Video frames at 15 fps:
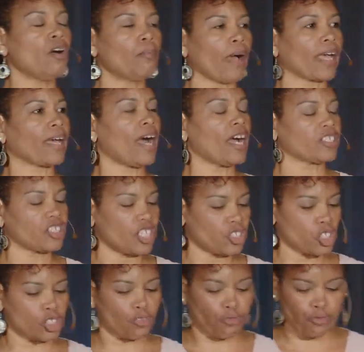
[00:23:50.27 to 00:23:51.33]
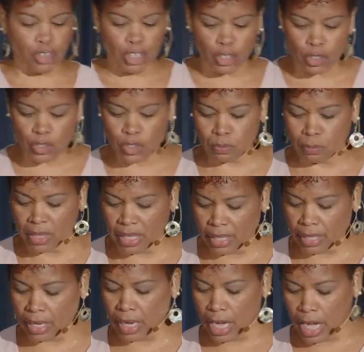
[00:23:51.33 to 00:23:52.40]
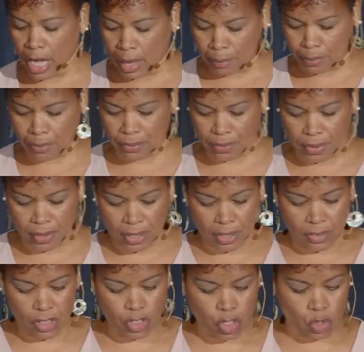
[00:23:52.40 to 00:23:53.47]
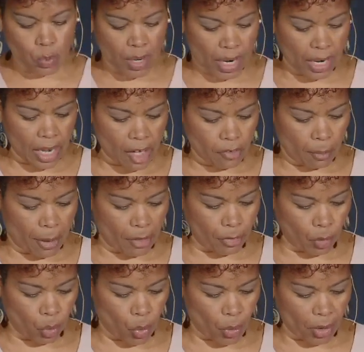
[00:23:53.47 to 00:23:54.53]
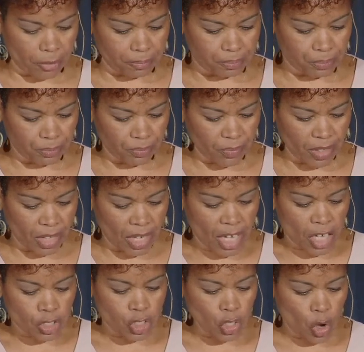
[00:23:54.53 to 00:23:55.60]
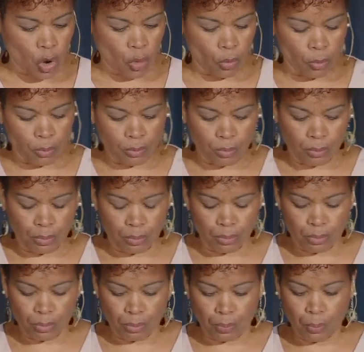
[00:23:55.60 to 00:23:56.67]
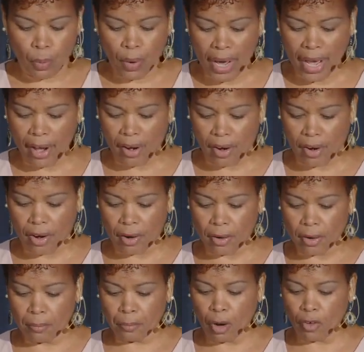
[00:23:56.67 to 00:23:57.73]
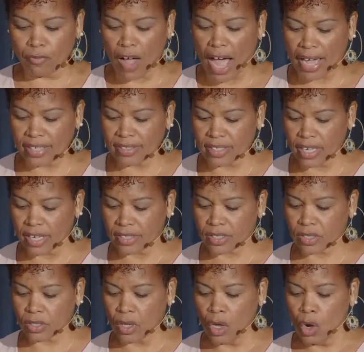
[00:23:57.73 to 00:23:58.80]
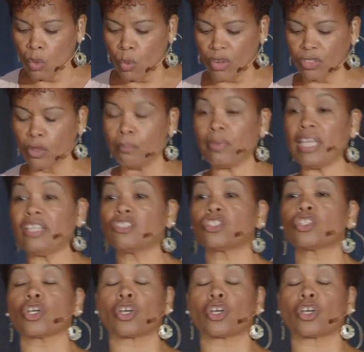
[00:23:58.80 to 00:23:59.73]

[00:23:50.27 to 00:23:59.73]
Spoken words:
just fills me up. This is what I love about the Lord. So prayer provides us with the means to